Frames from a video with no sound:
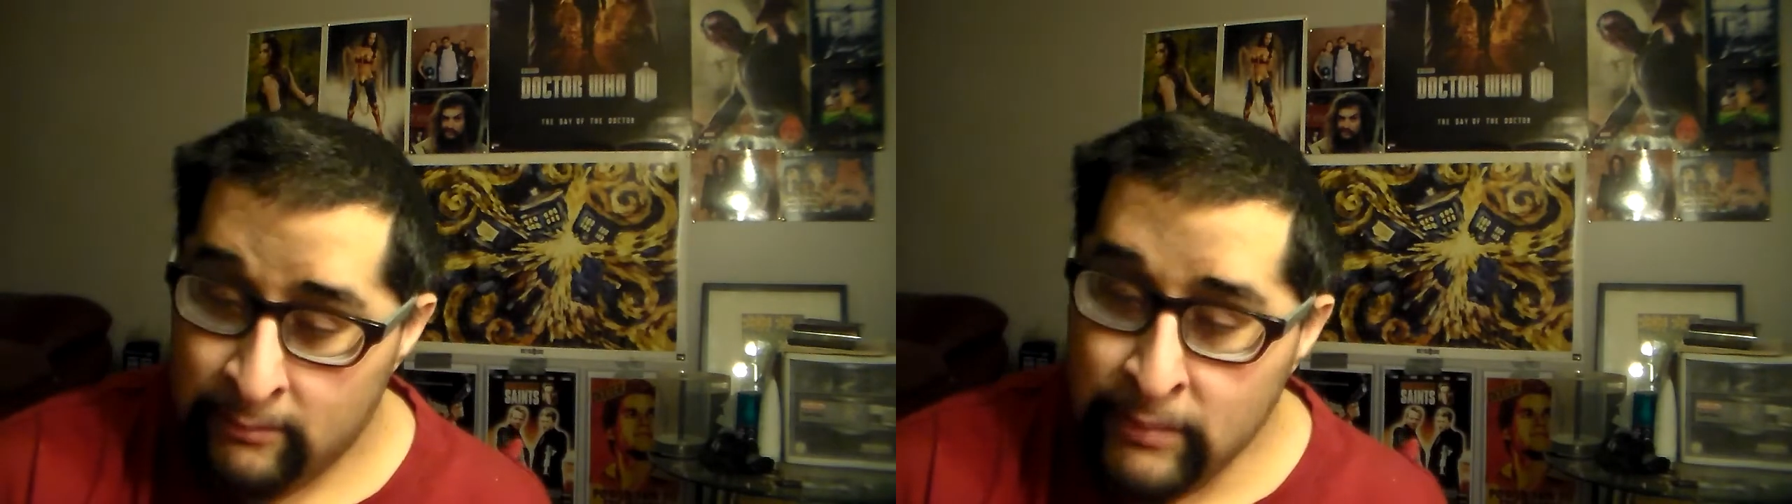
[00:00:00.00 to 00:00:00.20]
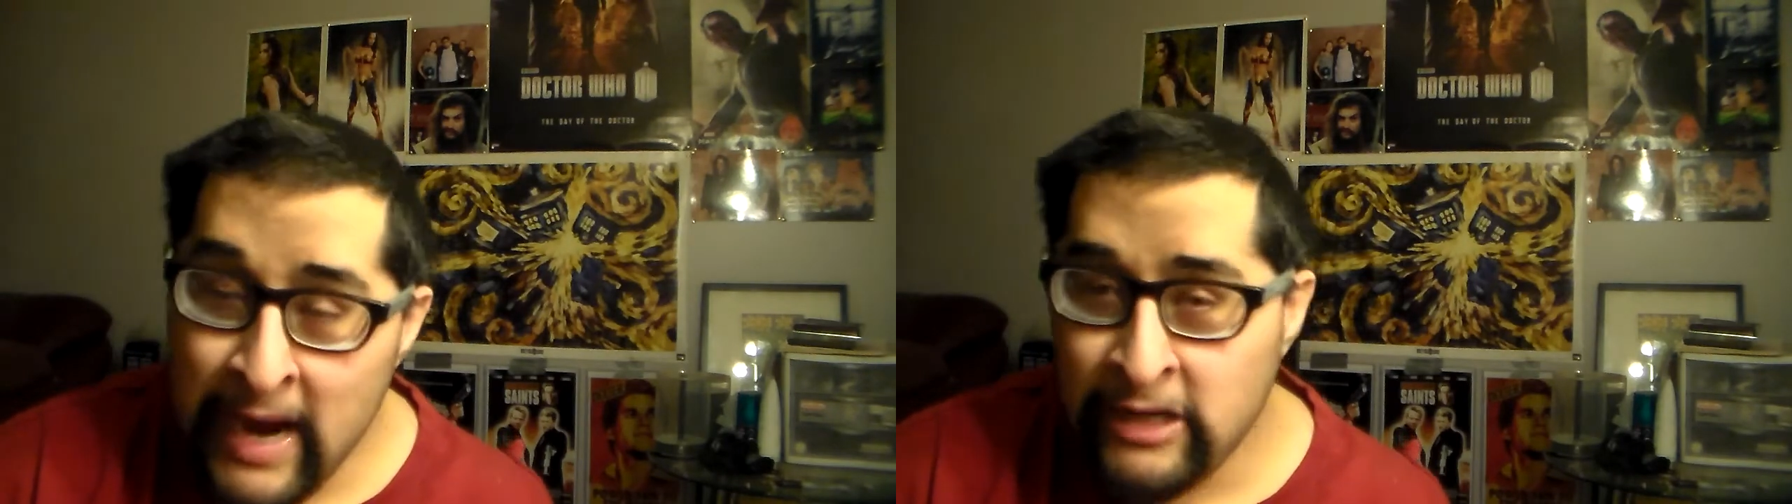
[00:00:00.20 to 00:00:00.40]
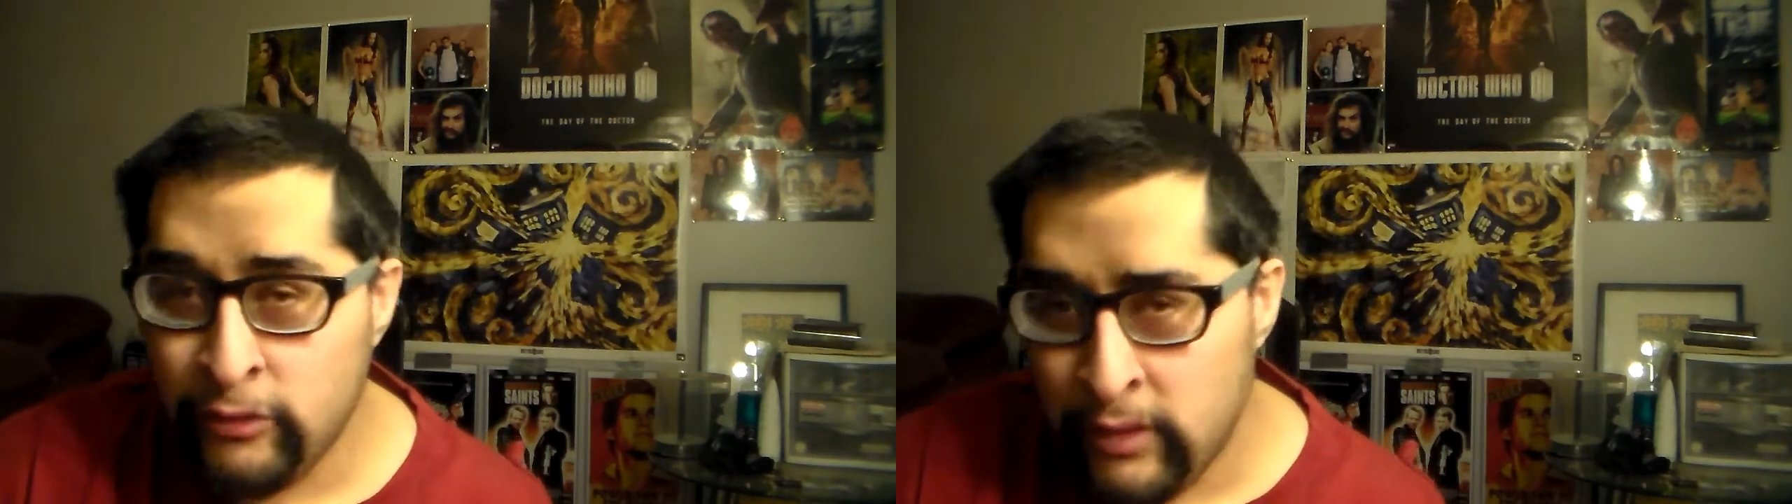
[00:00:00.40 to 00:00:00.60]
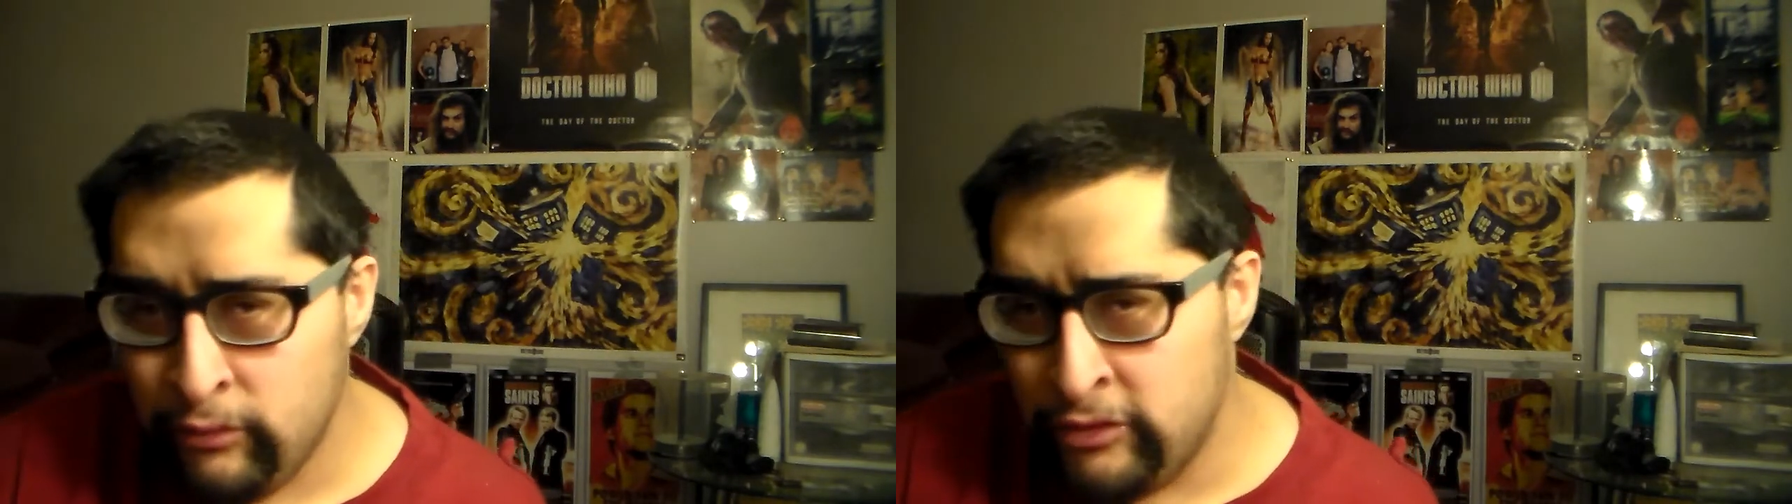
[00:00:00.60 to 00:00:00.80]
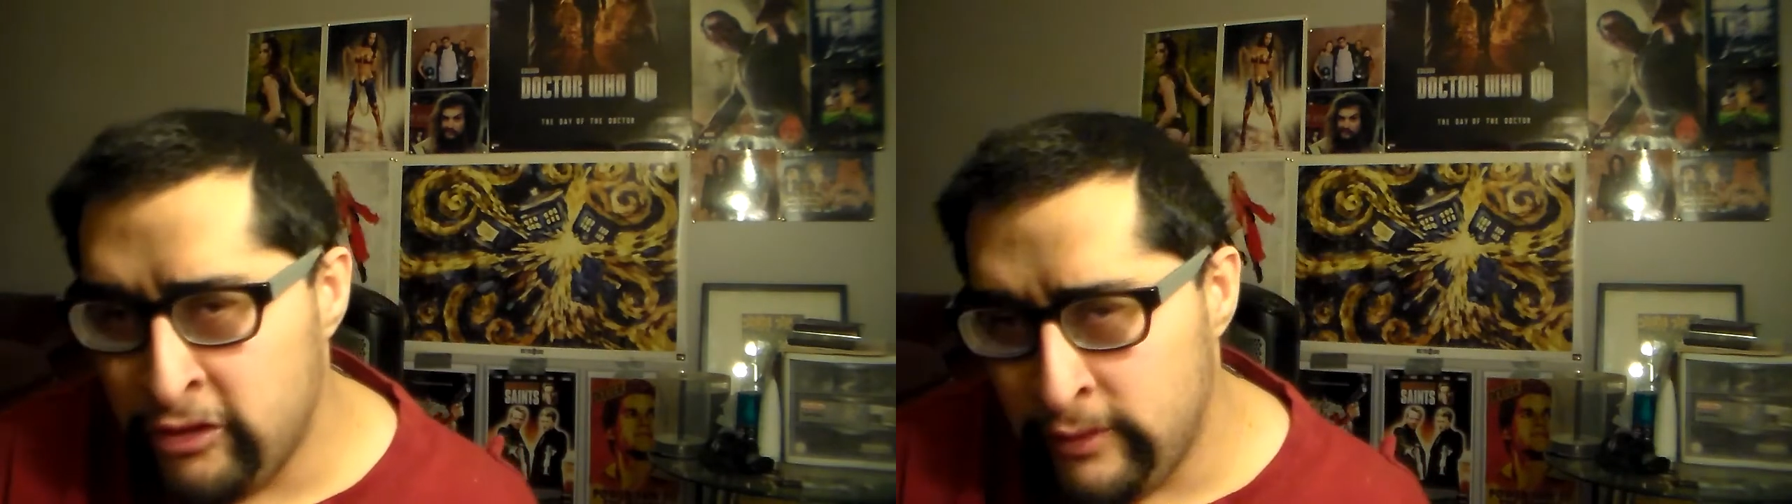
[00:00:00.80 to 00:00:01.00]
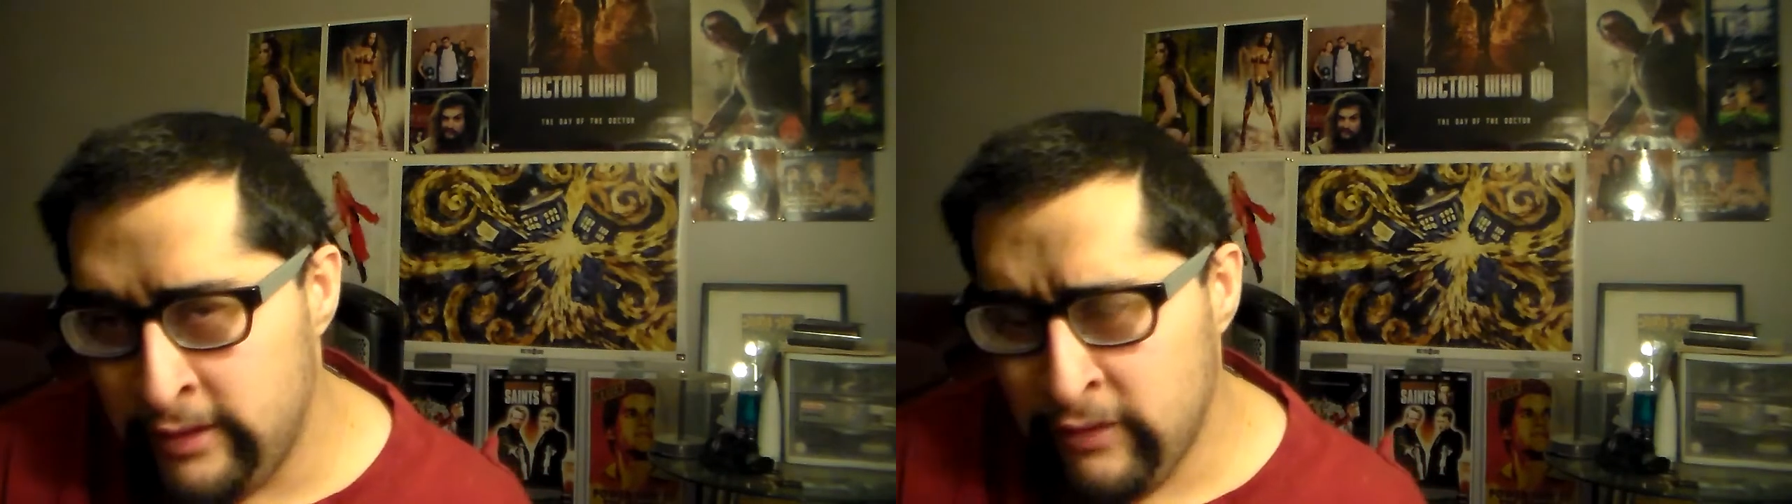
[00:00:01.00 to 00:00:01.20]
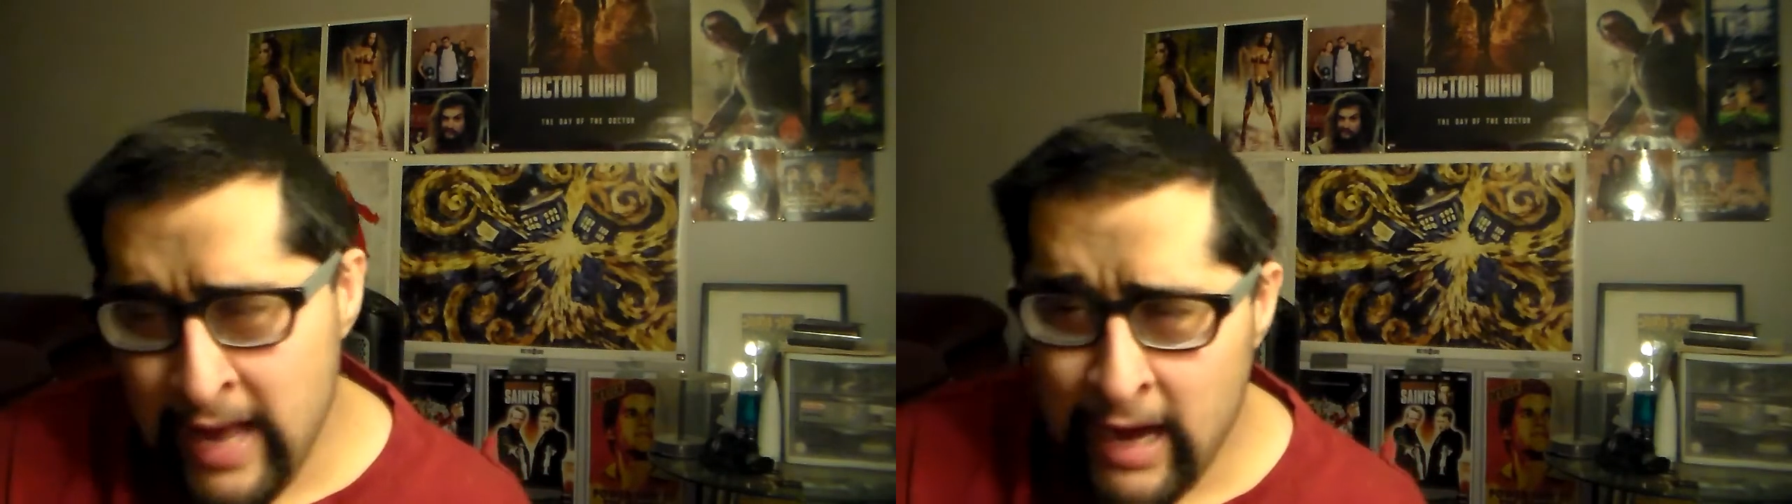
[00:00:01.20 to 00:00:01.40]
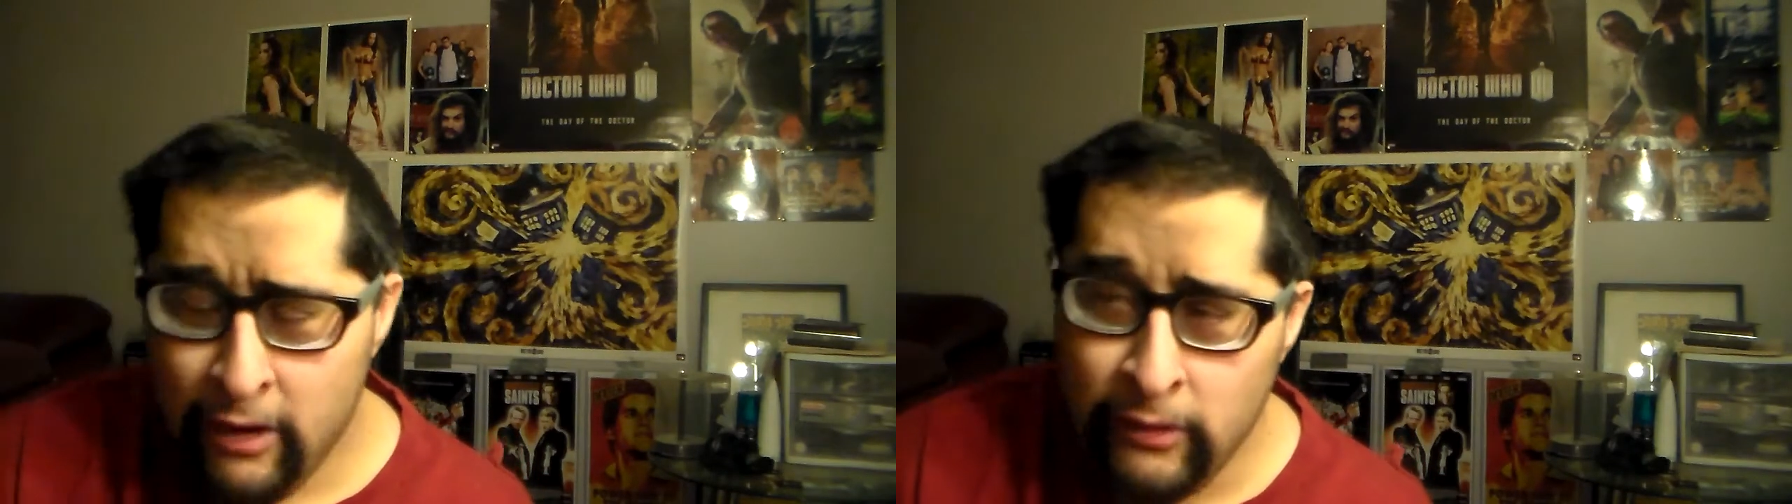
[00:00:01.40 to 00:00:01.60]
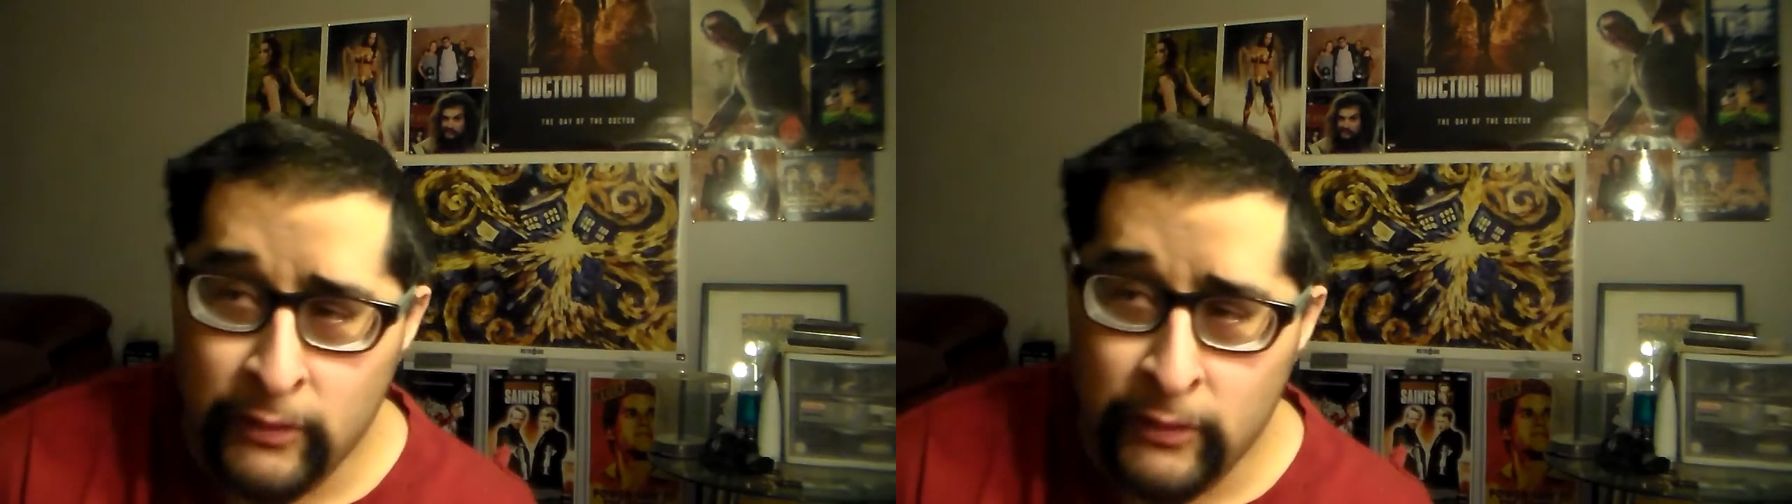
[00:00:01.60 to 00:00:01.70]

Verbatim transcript: back to what we're doing now,